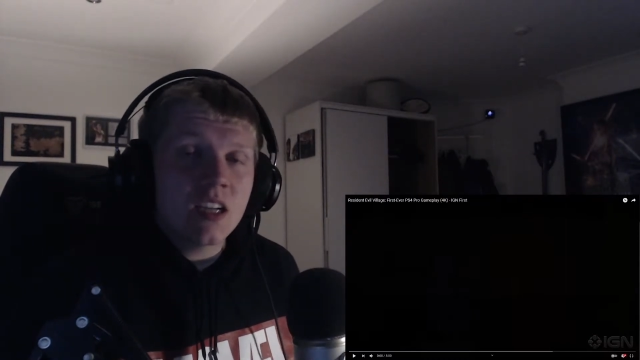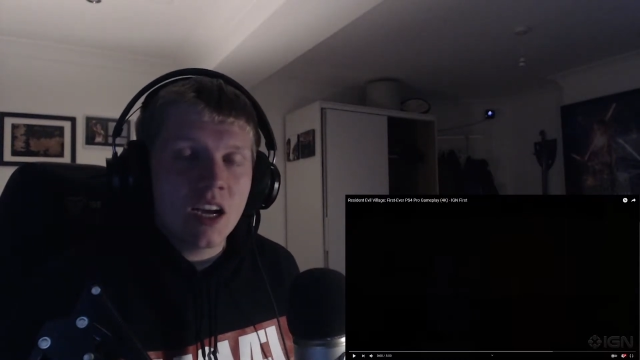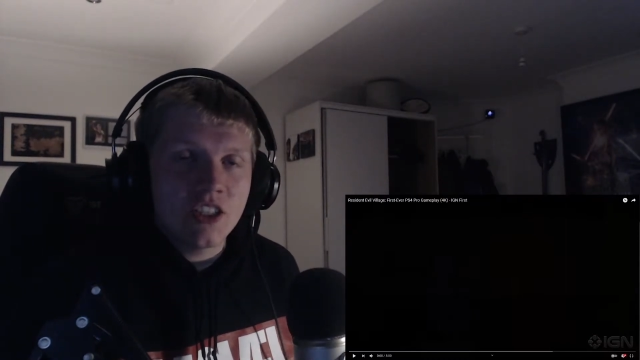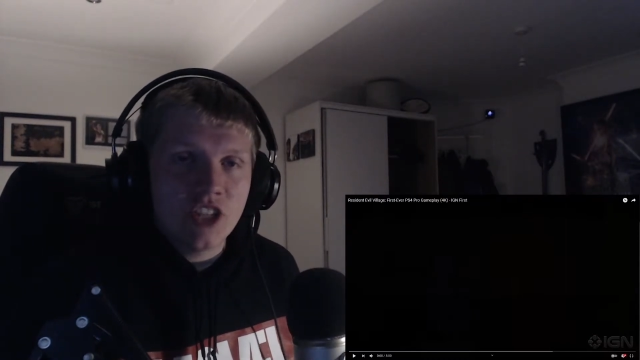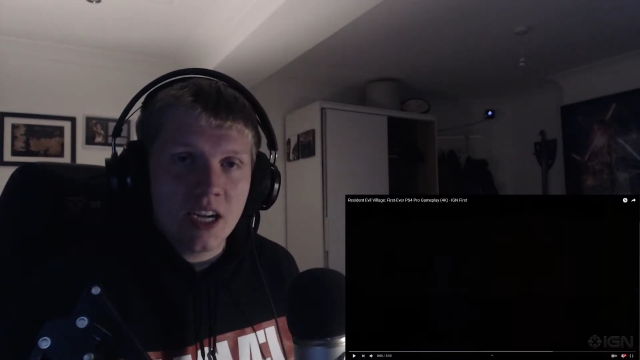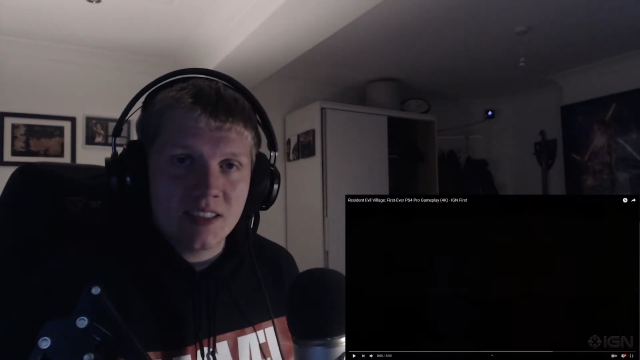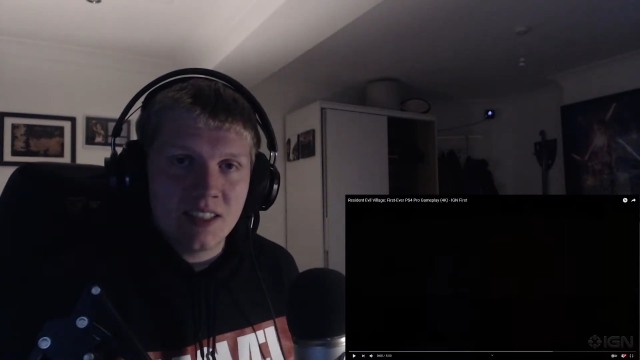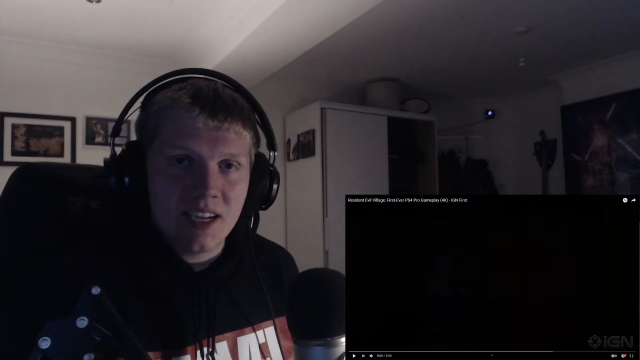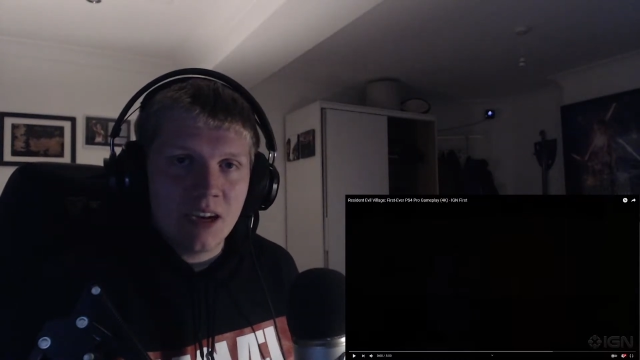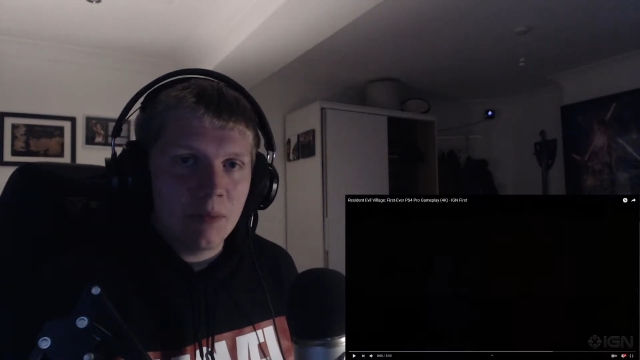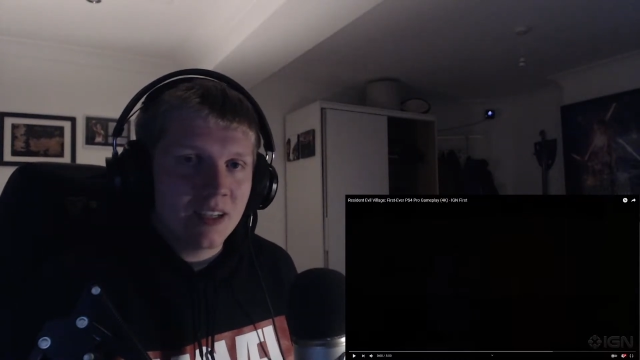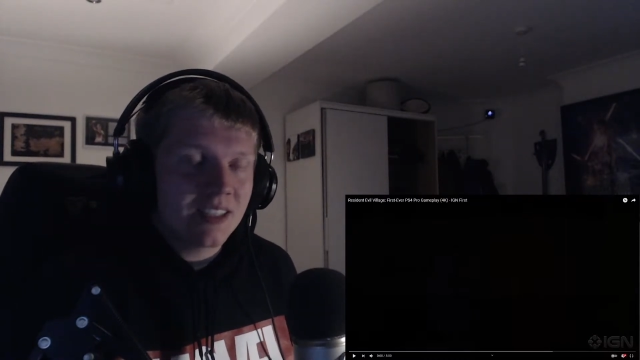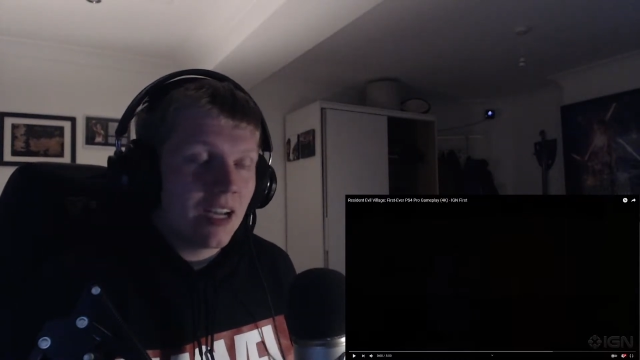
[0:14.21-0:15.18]
I checked it out
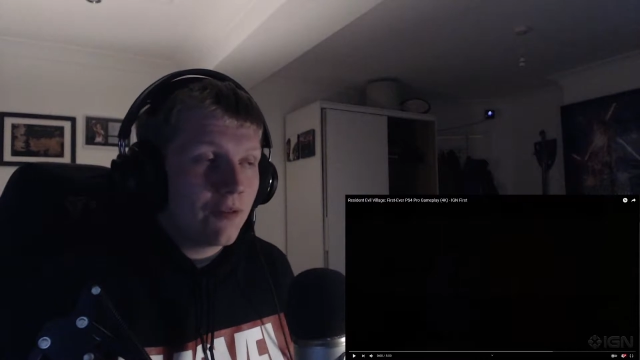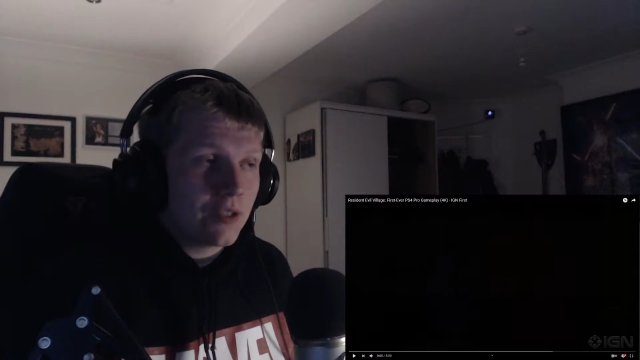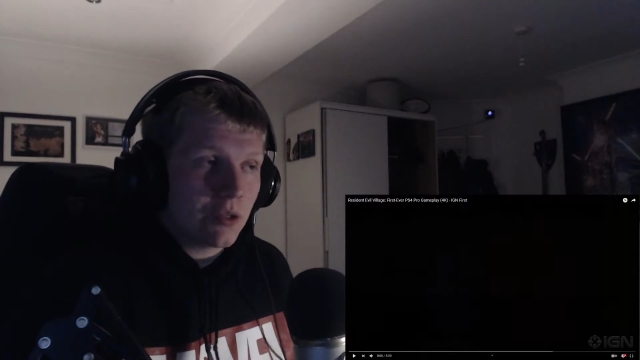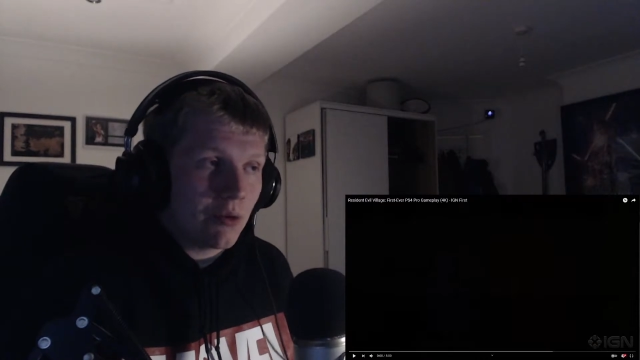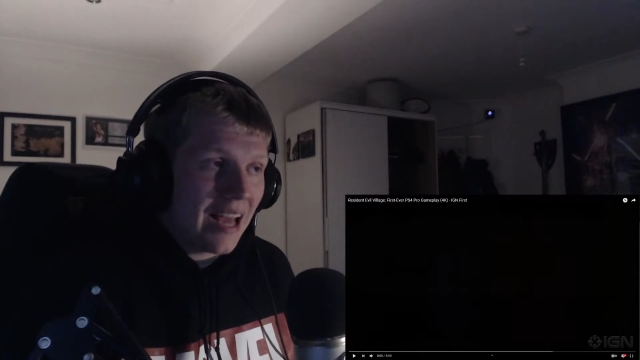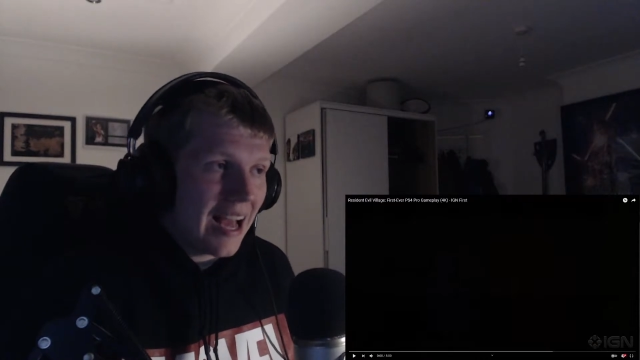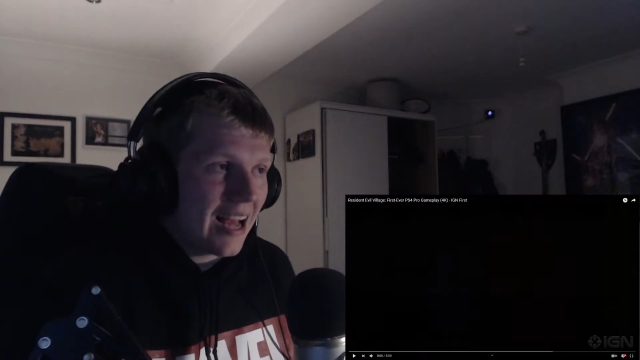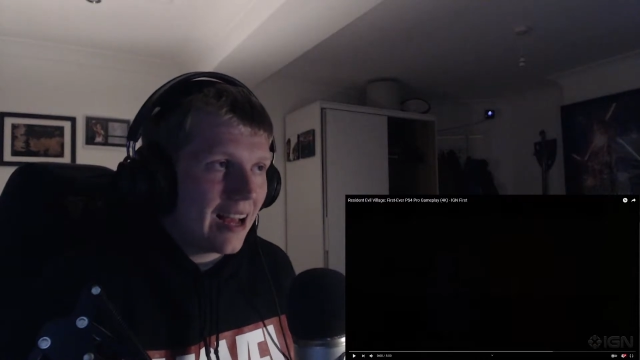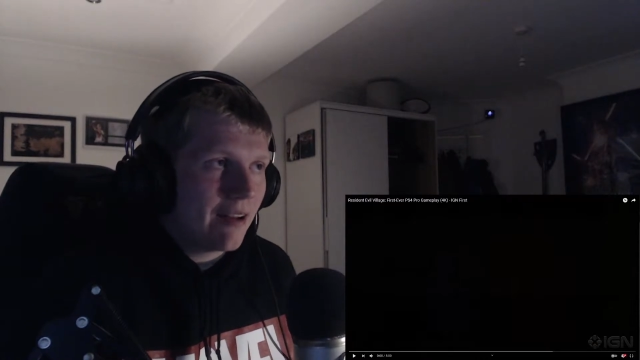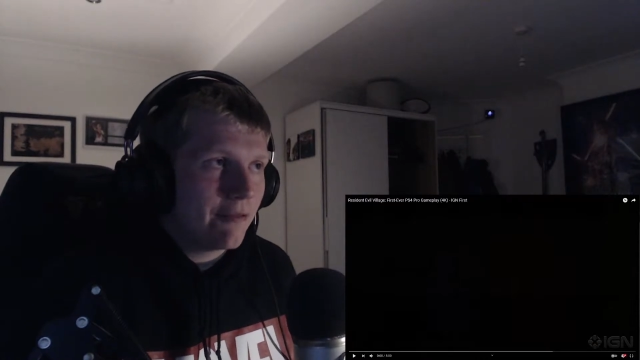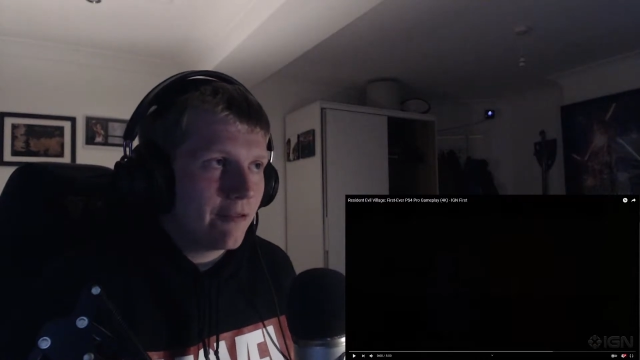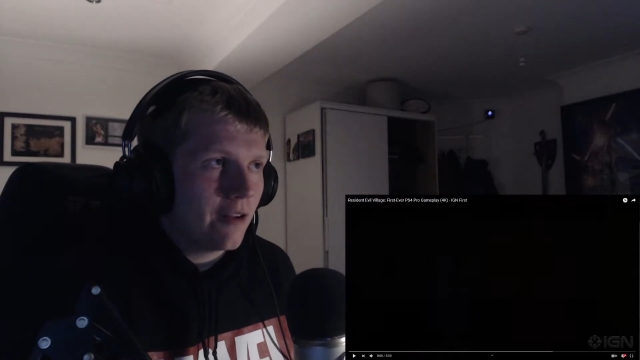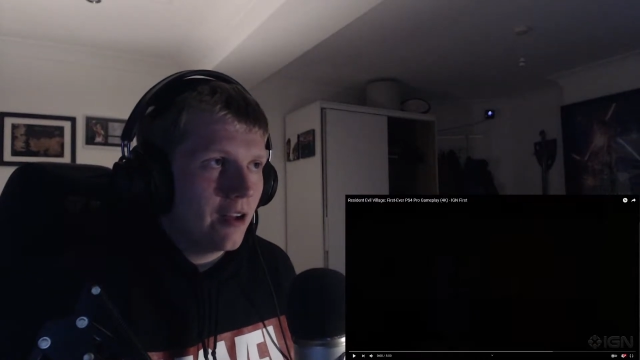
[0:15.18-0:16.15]
myself. I don't
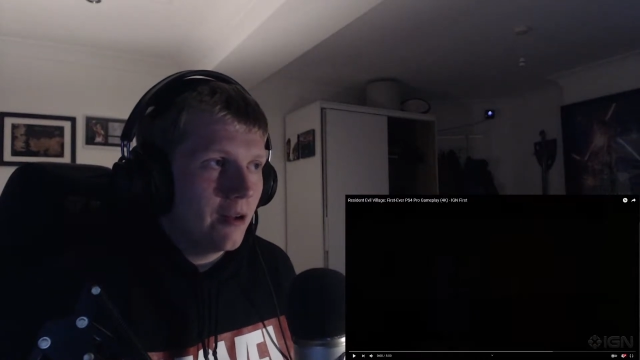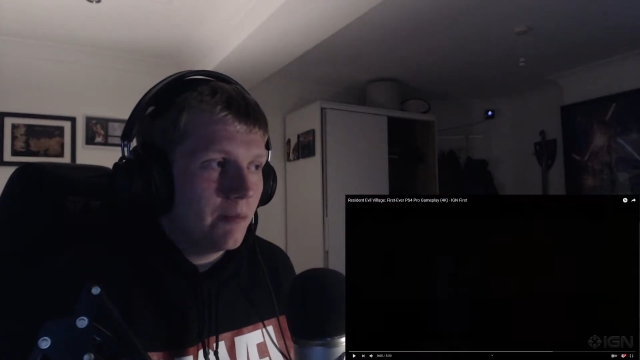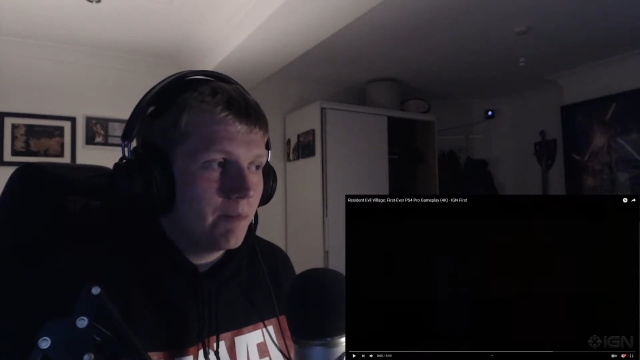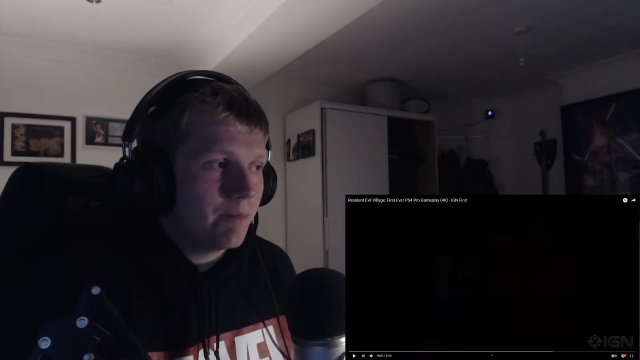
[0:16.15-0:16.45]
have I